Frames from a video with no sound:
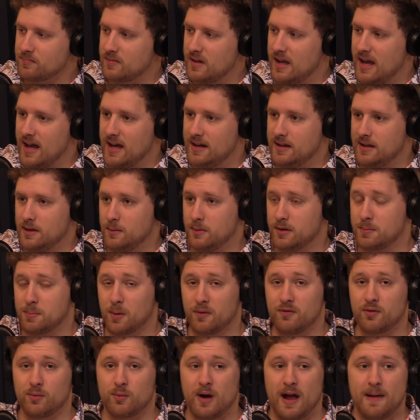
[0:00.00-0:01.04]
And it was
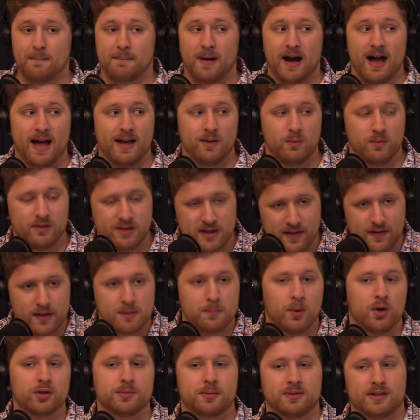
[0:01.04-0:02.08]
proven right by, we've seen this
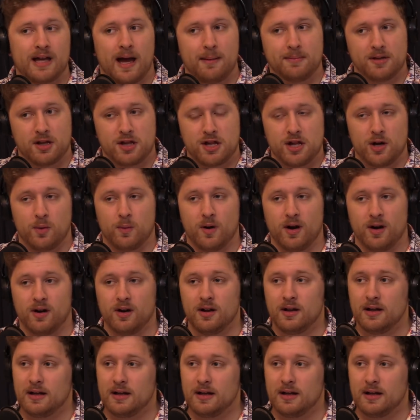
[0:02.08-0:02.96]
multiple times this year, where